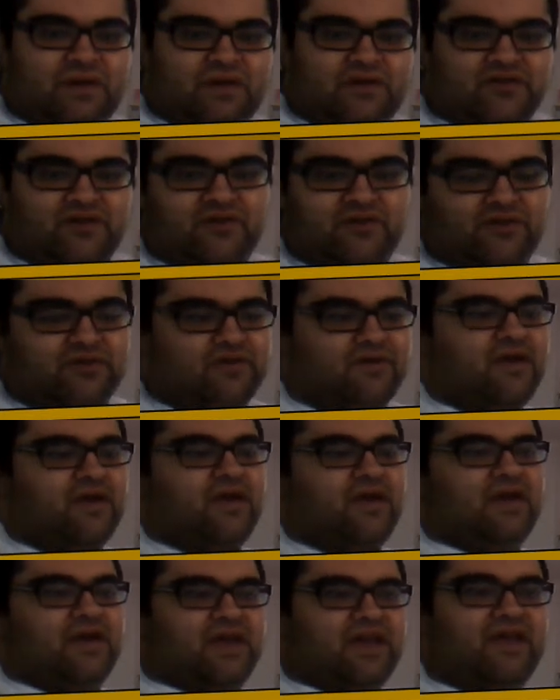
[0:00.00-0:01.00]
so
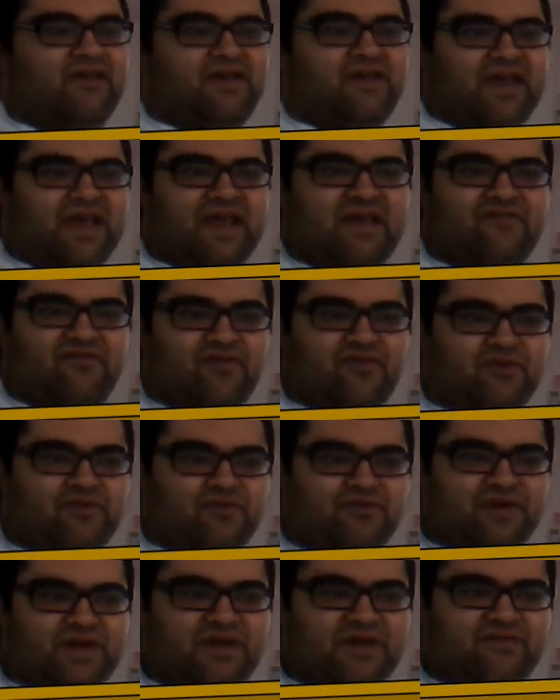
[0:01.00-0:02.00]
if
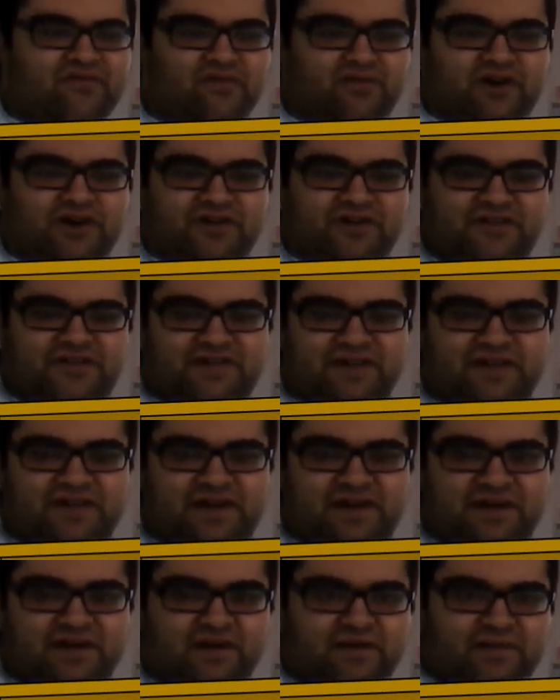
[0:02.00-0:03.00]
you
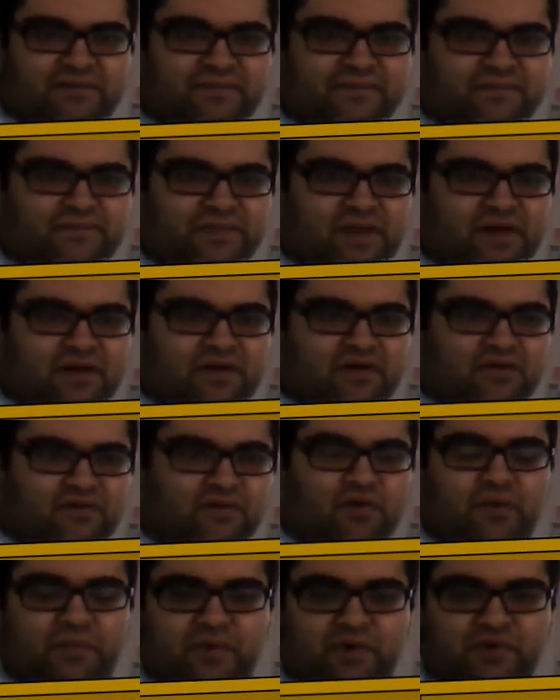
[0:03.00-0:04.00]
consider
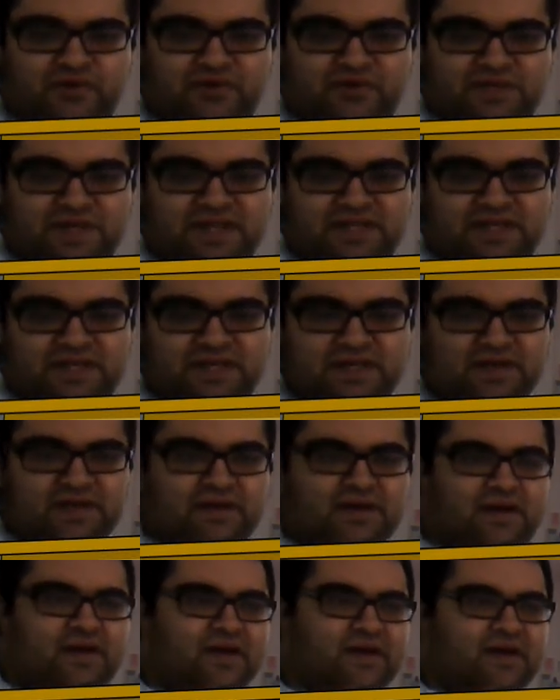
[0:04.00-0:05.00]
the opportunity
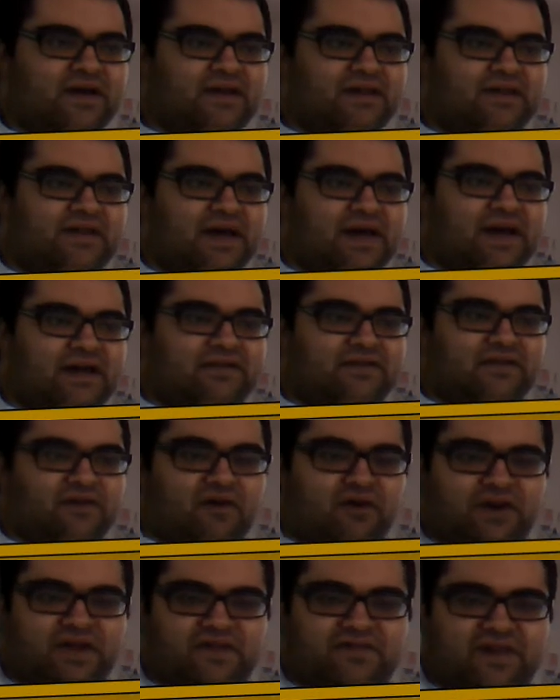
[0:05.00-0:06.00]
that
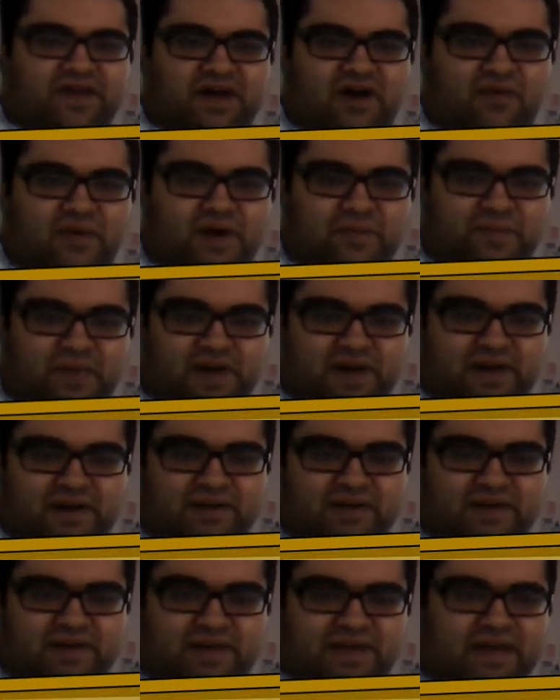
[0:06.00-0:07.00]
Olivier
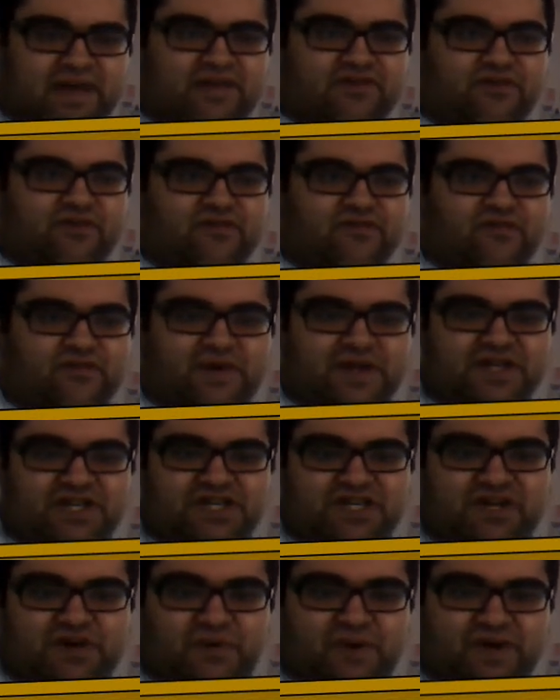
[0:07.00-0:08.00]
Coipel is a
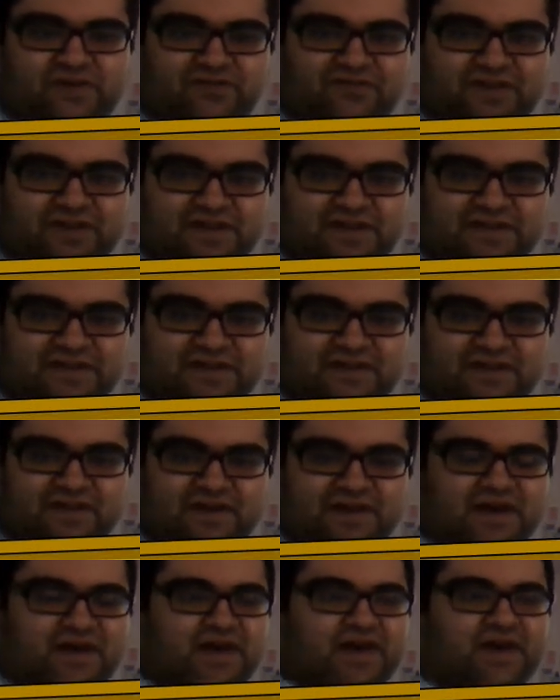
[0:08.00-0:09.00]
French graphist,
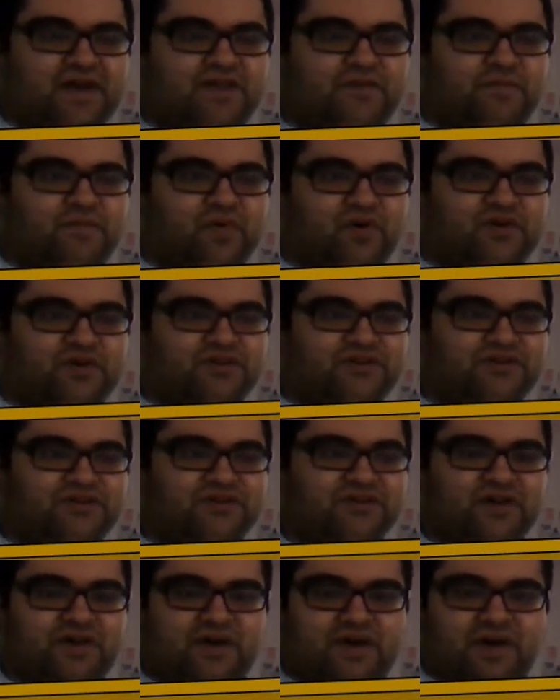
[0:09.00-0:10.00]
he's
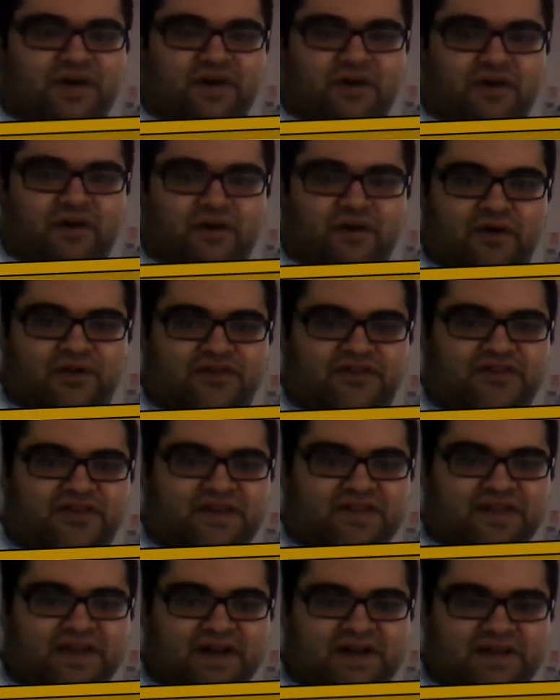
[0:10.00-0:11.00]
put a
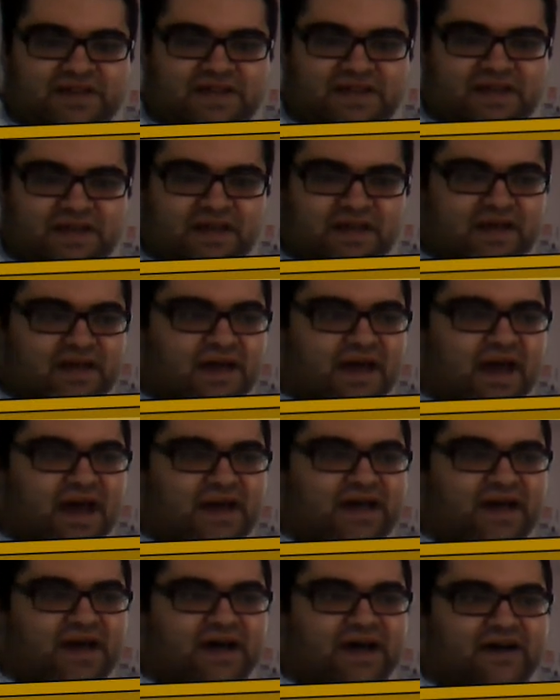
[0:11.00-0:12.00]
scenario,
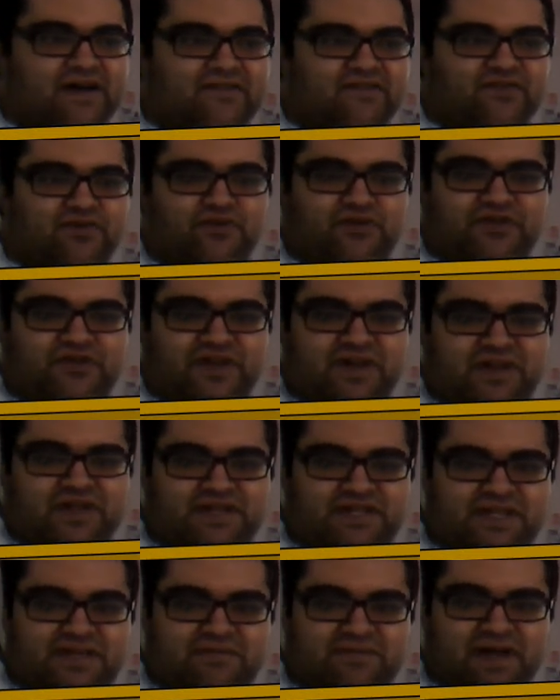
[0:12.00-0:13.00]
I have to send
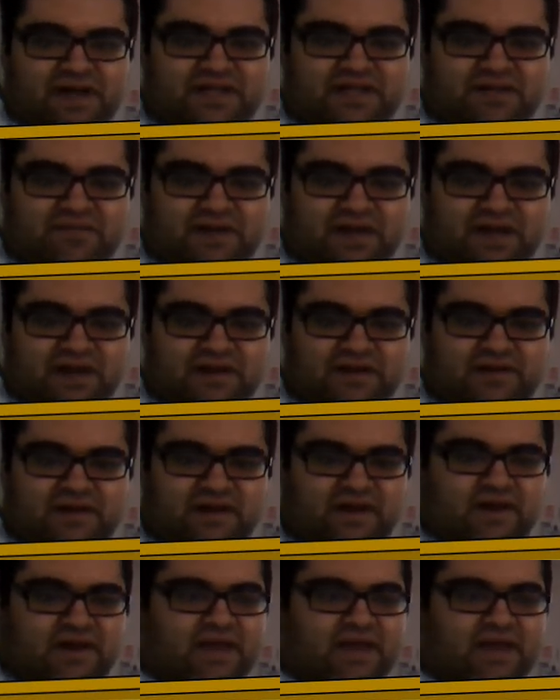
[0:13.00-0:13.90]
him an email.